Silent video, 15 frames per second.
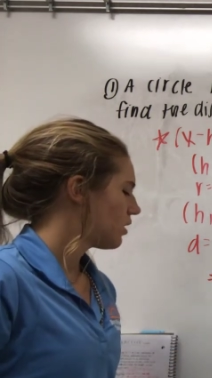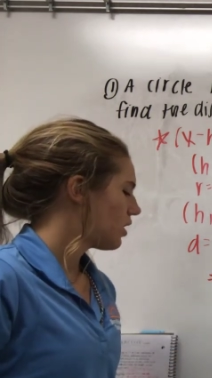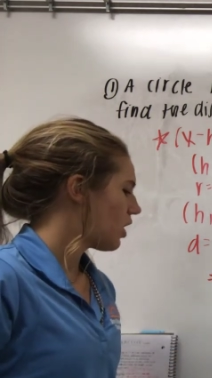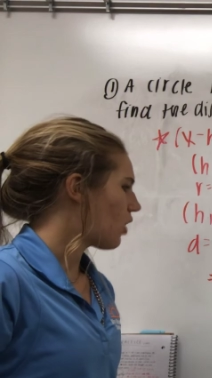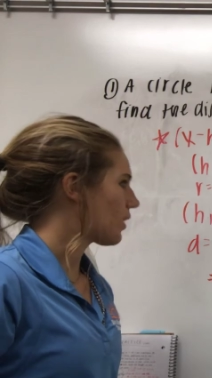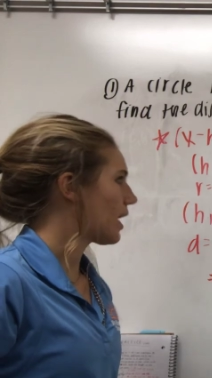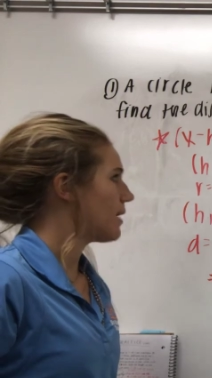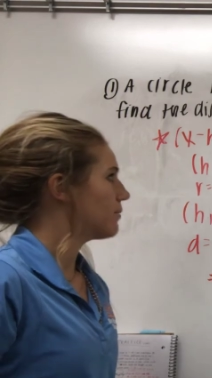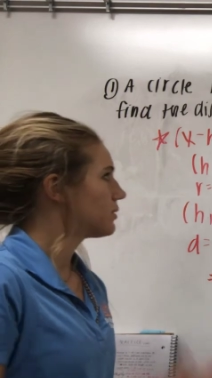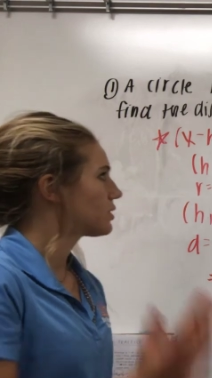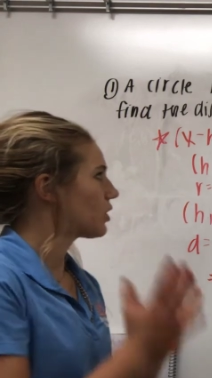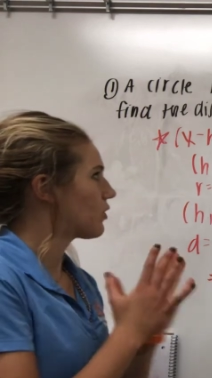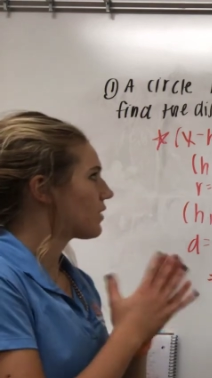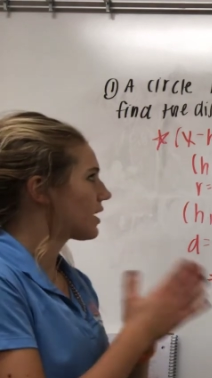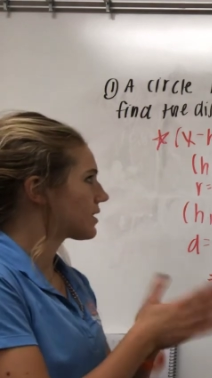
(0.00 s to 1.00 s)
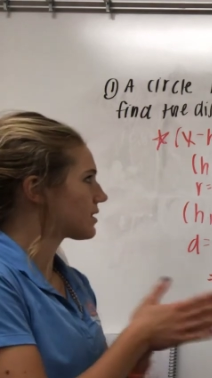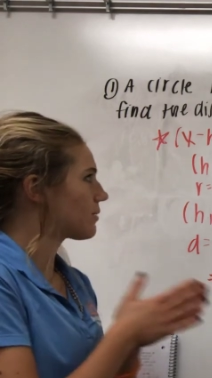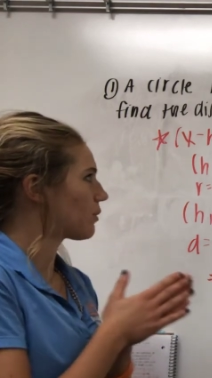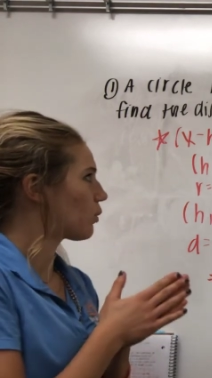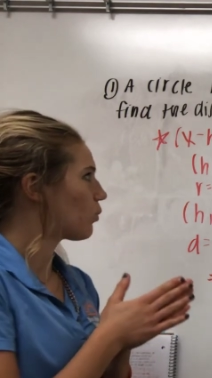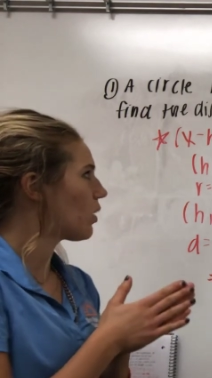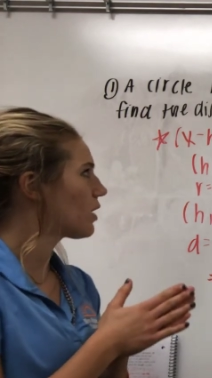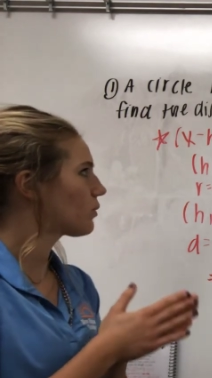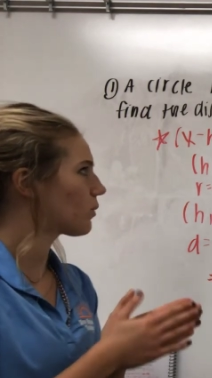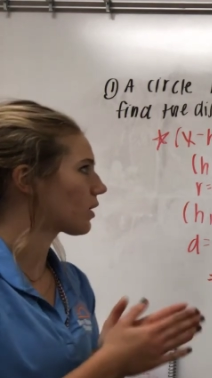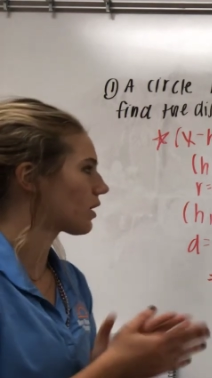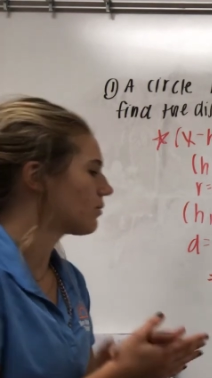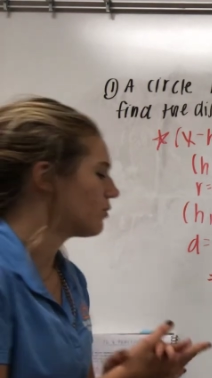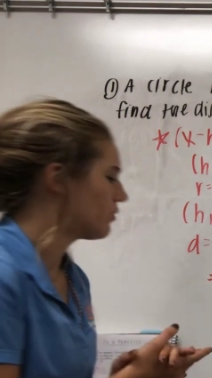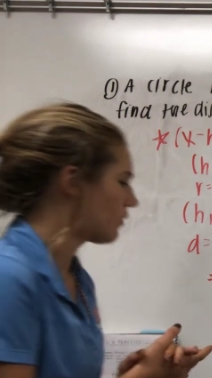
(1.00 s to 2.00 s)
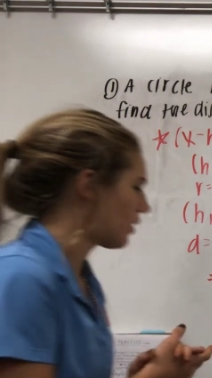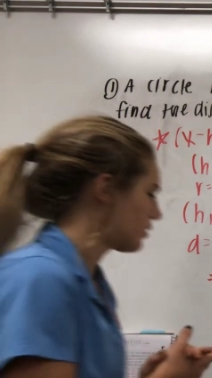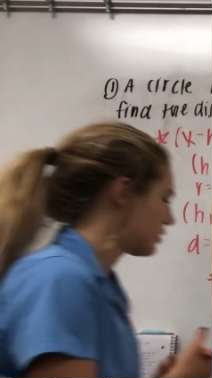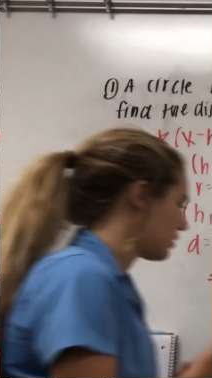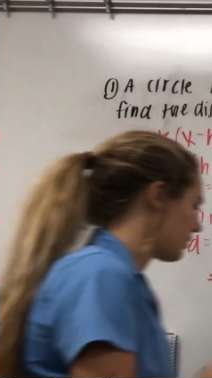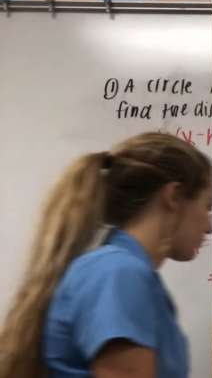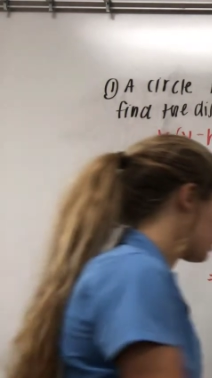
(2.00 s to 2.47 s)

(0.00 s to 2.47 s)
Okay, so that is number 1. We're going to move on to number